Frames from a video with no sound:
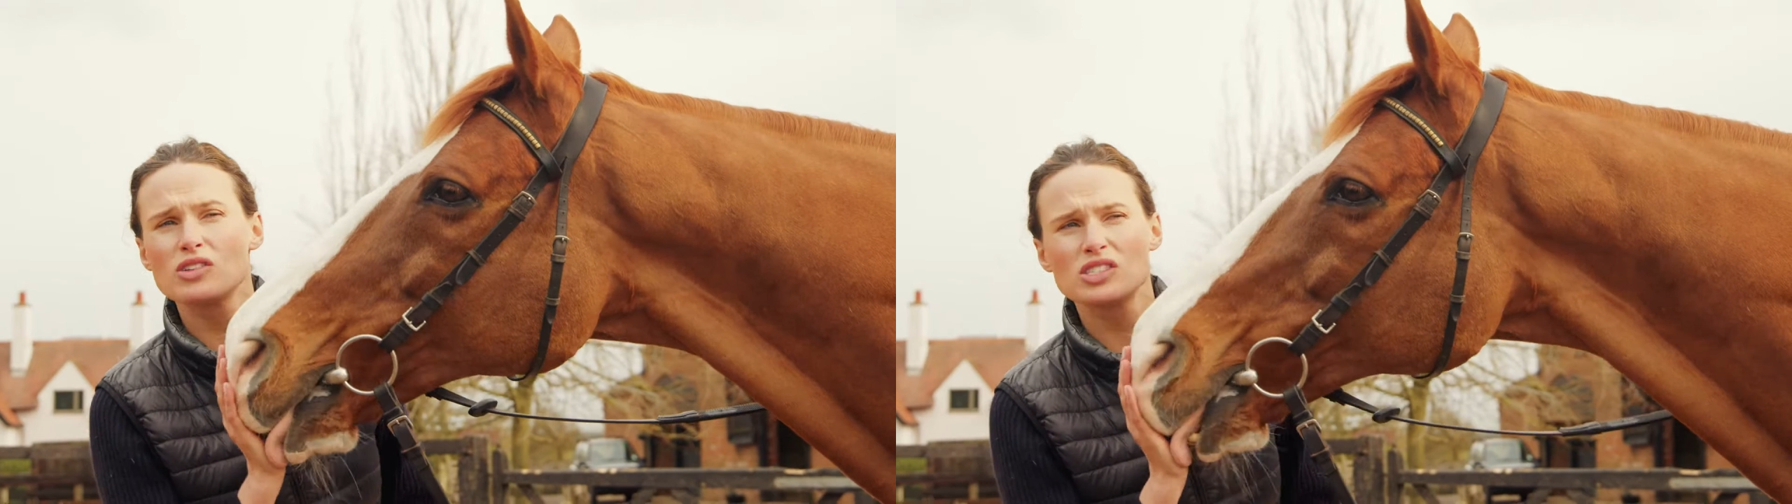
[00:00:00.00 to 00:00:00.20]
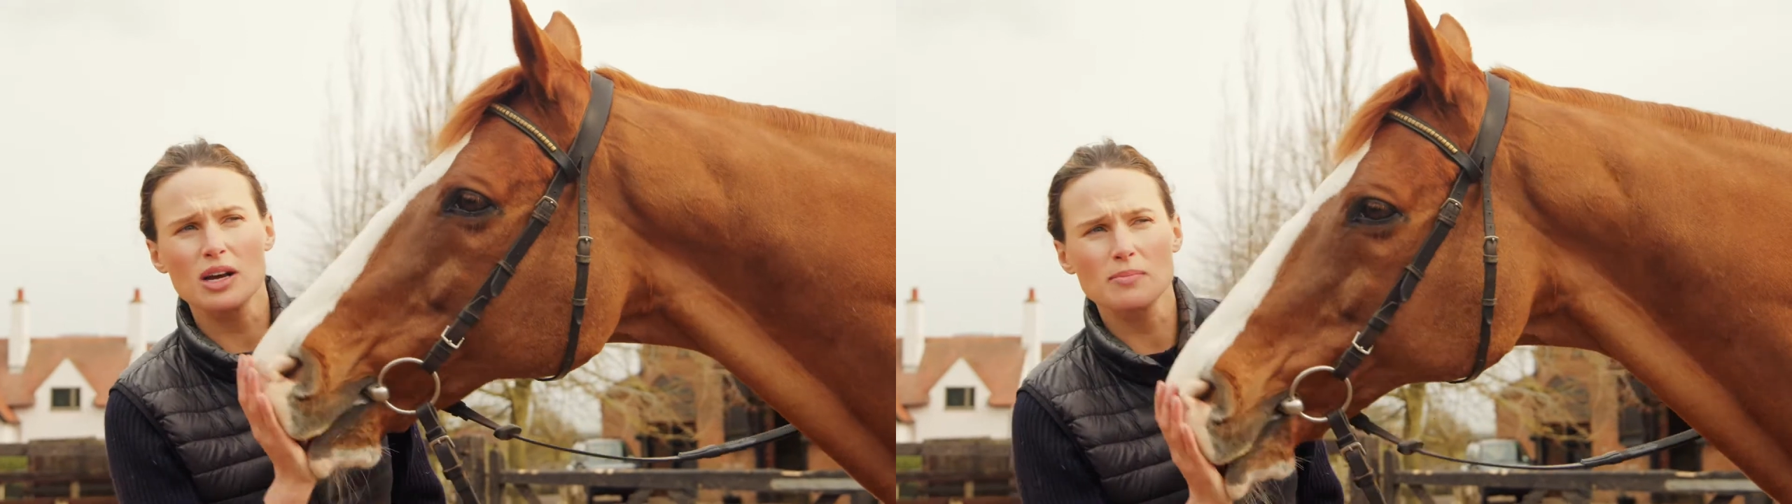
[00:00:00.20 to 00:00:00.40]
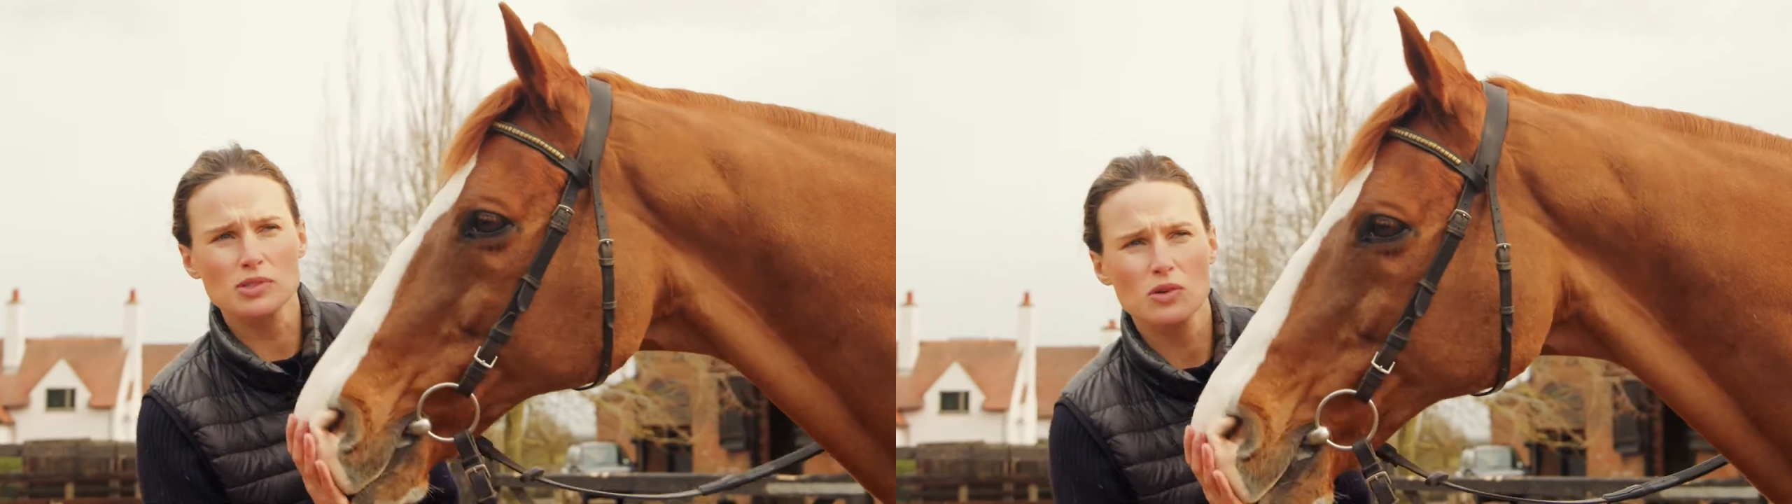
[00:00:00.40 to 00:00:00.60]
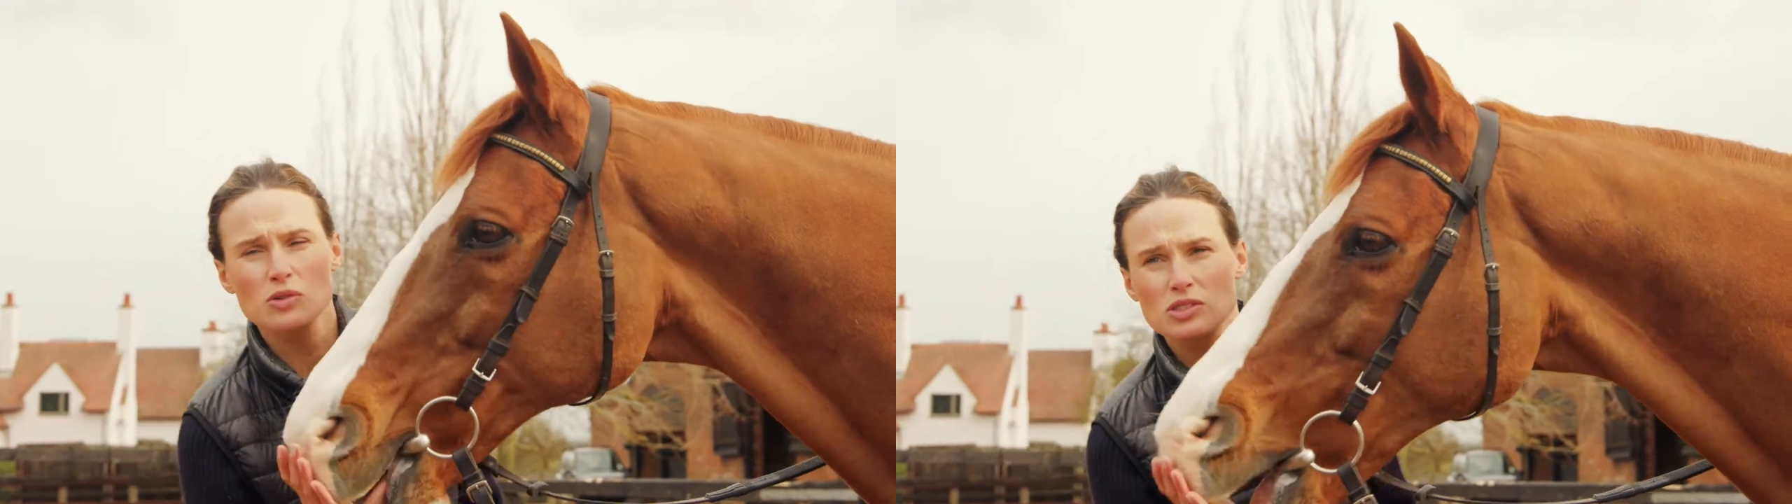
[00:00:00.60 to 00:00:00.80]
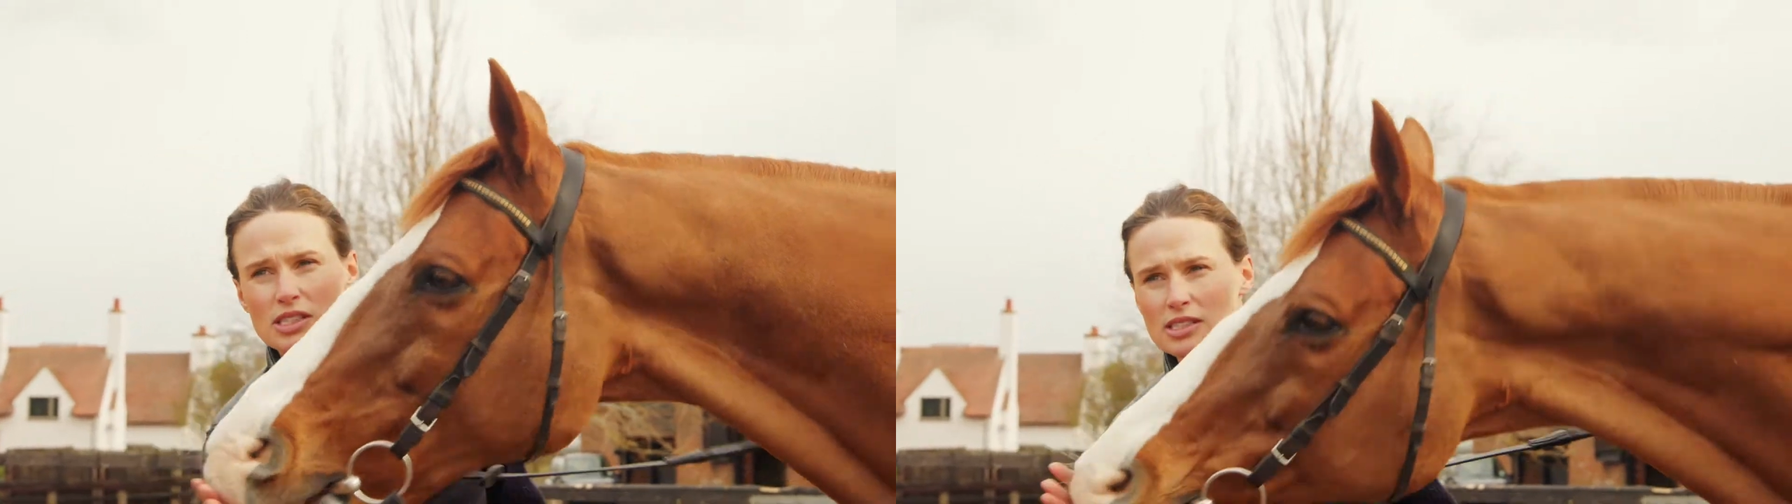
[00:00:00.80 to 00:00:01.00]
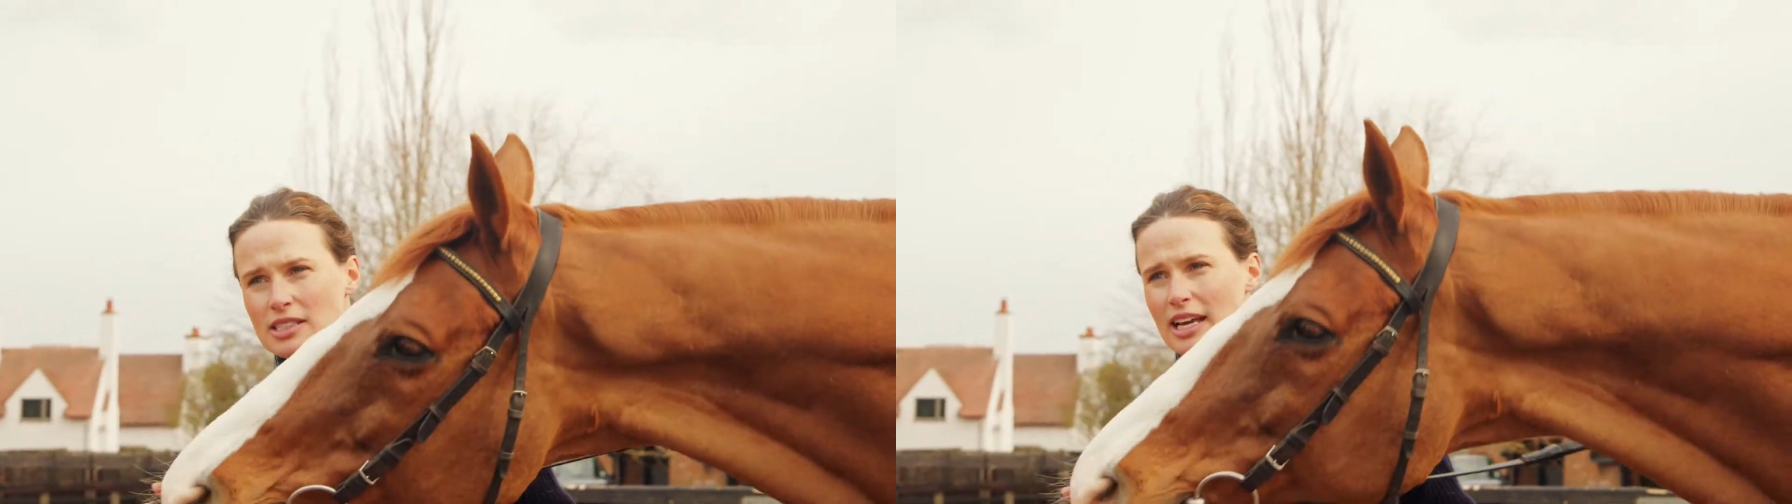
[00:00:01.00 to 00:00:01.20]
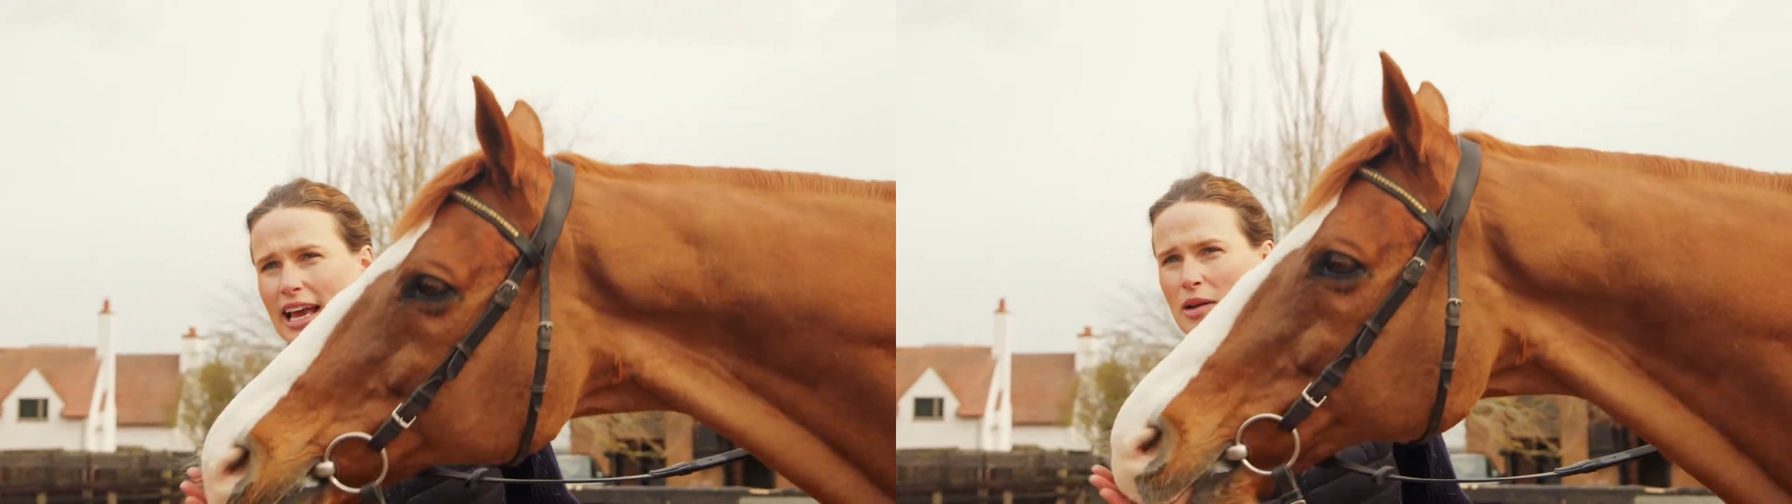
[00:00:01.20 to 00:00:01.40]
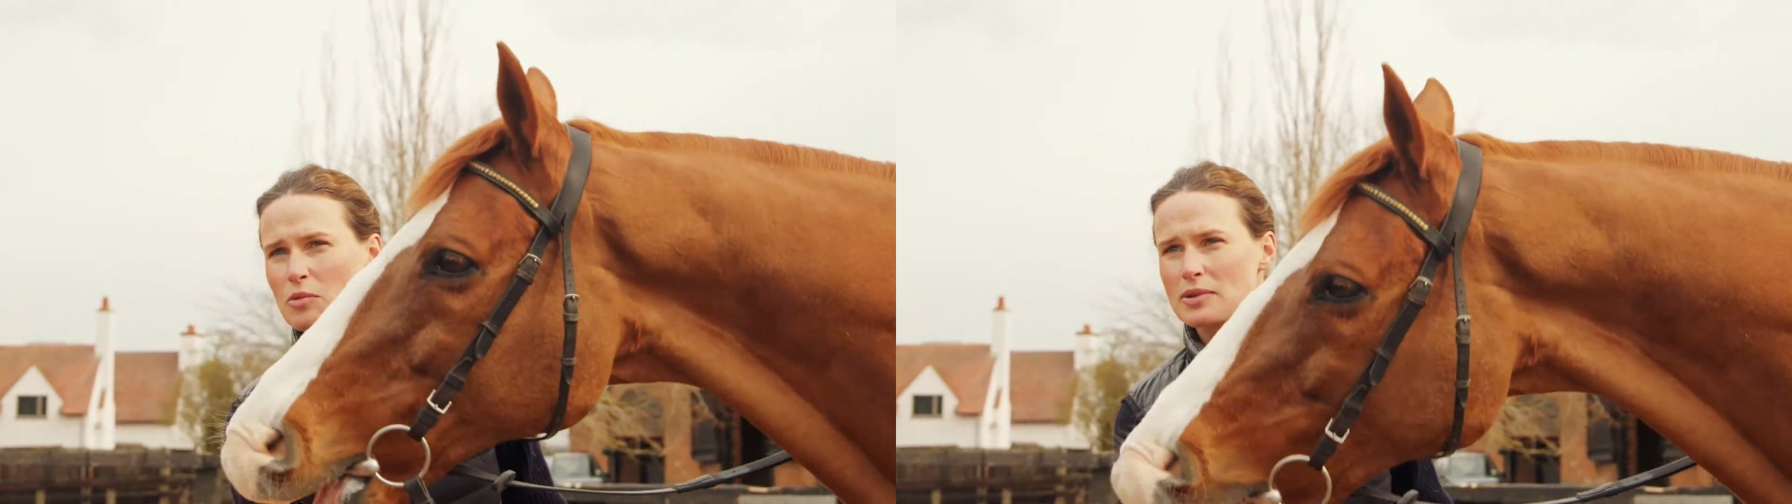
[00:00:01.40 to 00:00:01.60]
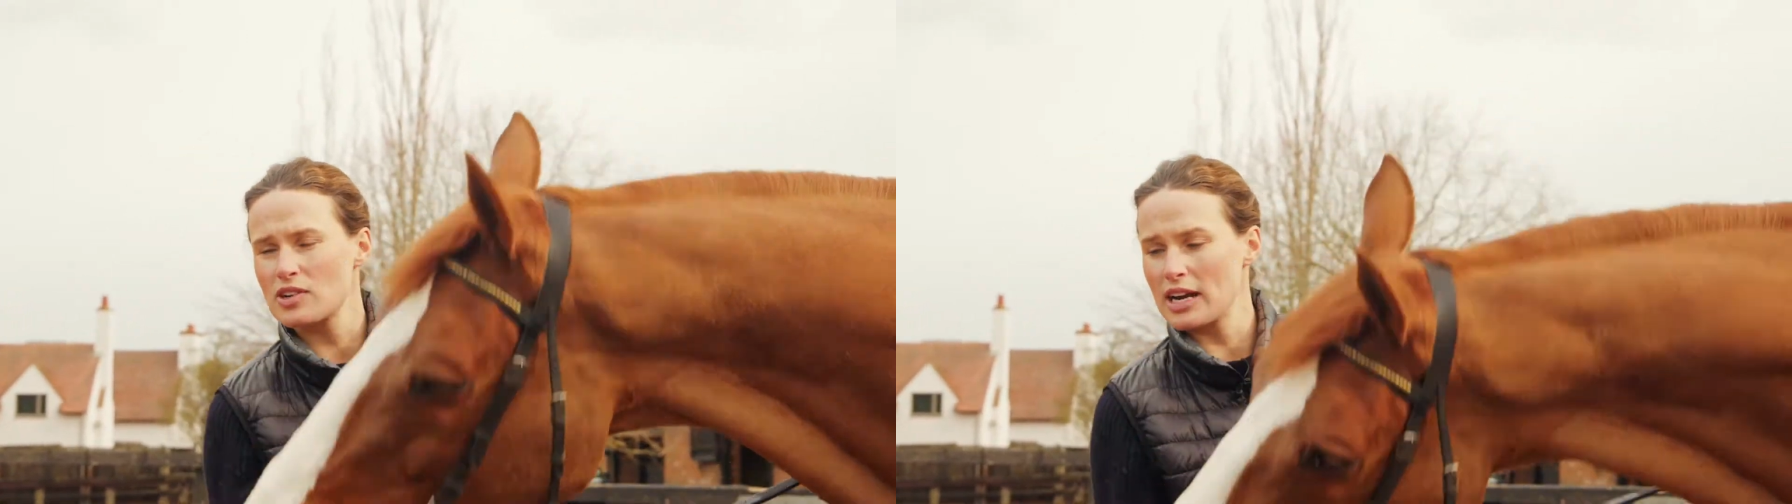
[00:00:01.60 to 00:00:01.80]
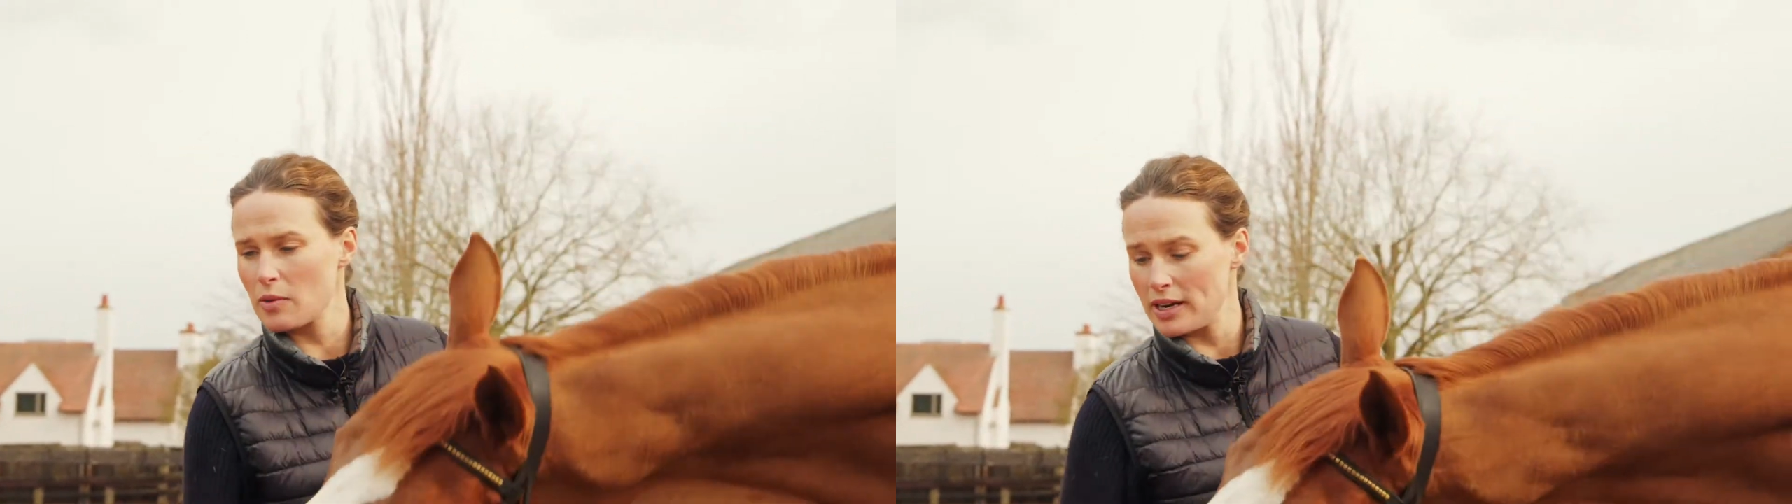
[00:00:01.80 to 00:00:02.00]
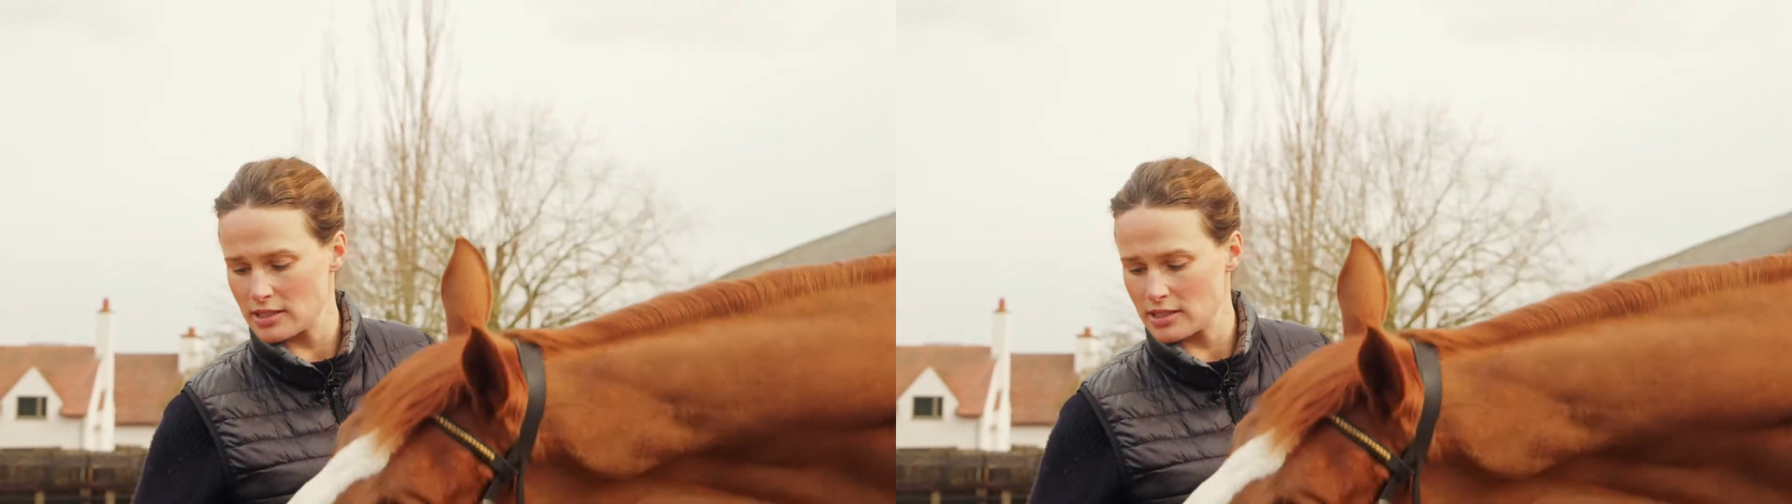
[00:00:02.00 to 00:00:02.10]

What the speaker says: Jumps horses, again, will be trained quite